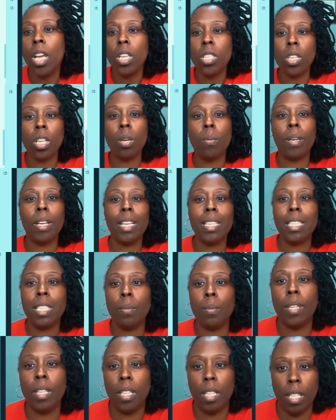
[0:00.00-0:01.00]
So anyway, let's
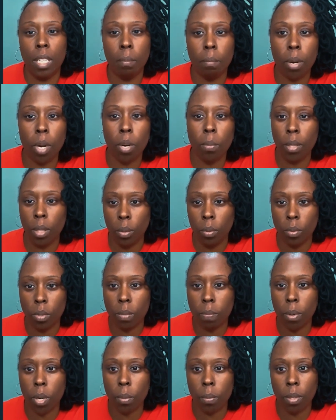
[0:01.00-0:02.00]
see did. BIRP
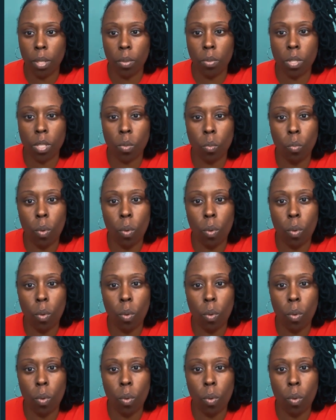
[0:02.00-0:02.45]
Notes.